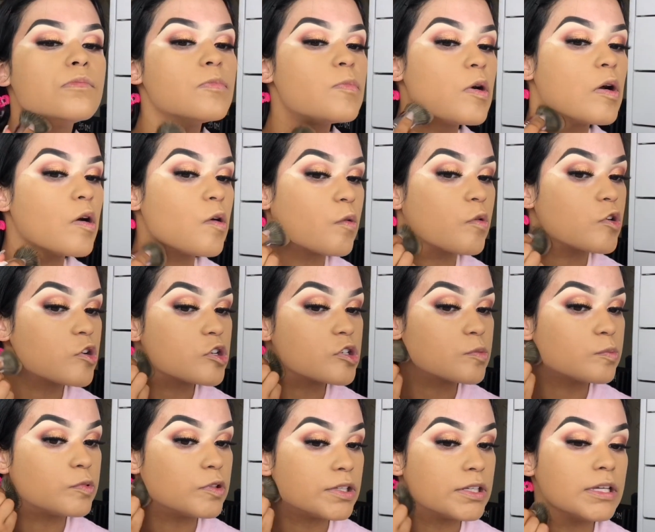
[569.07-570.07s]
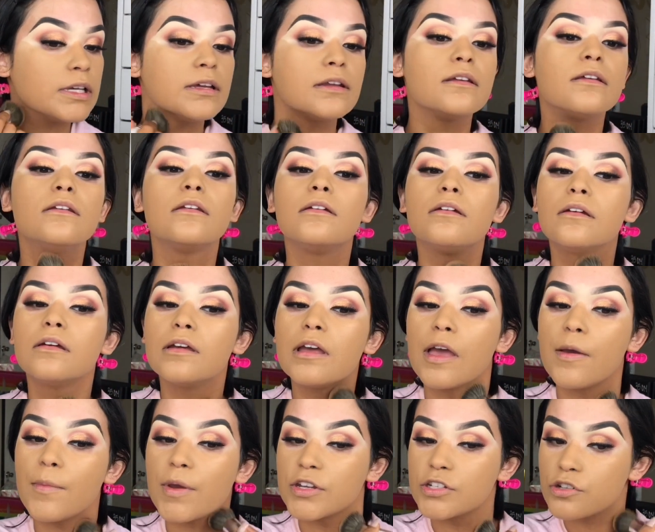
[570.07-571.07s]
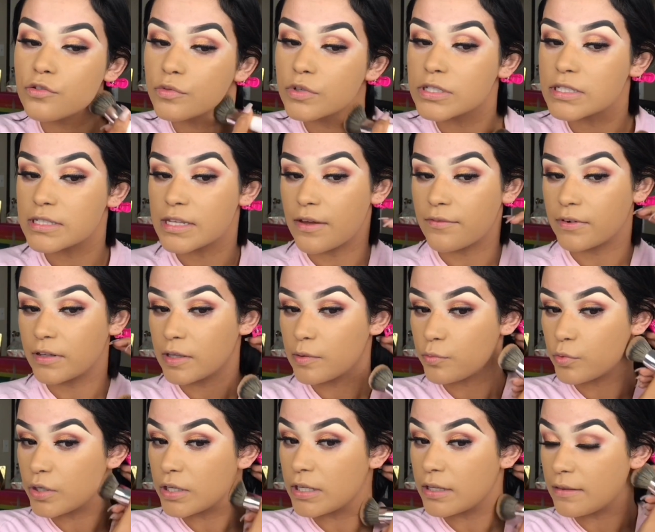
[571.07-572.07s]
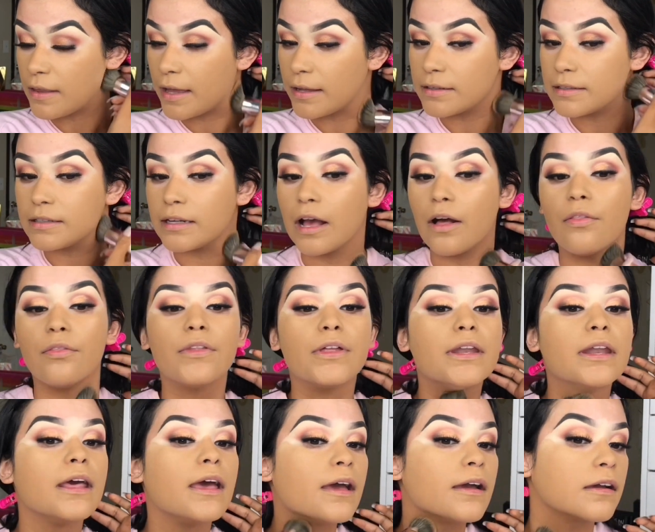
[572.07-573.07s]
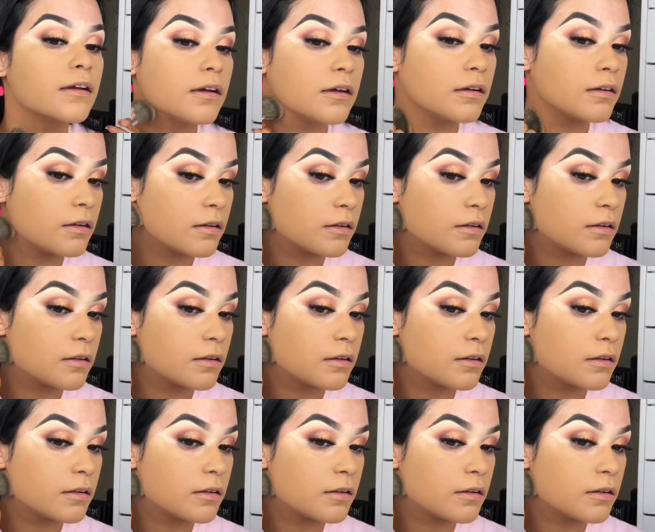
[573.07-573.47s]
But we're just blending it. And make sure we're definitely bringing that down the neck.